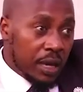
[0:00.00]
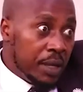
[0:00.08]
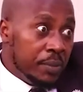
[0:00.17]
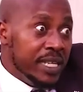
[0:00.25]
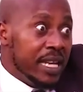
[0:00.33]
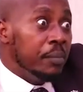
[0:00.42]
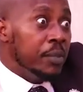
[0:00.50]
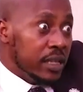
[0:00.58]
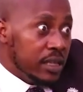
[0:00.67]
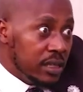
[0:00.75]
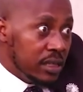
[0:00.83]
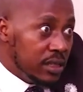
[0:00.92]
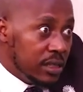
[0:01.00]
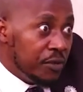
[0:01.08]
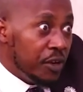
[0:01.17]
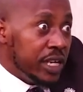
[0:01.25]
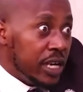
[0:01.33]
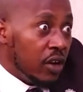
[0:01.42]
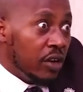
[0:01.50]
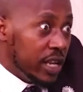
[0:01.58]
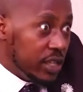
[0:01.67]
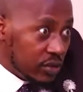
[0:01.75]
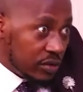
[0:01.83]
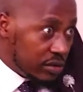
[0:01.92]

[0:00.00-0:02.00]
there, may be dummy for decoration.